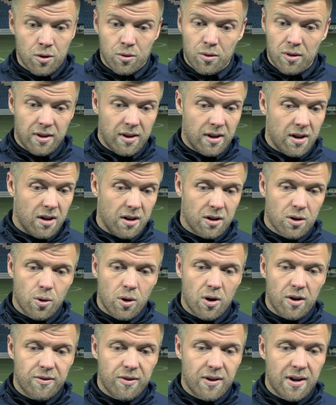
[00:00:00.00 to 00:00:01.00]
We're in the uh,
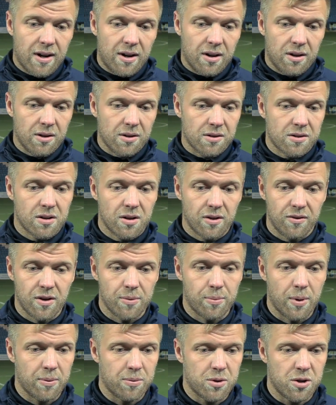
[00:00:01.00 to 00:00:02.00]
quarter-finals of
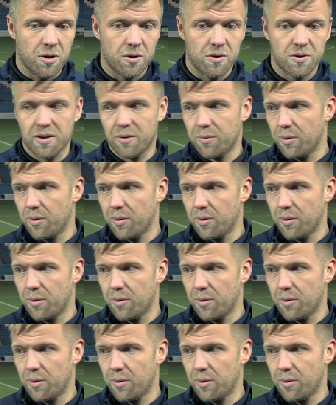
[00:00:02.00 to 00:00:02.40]
the Papa John's.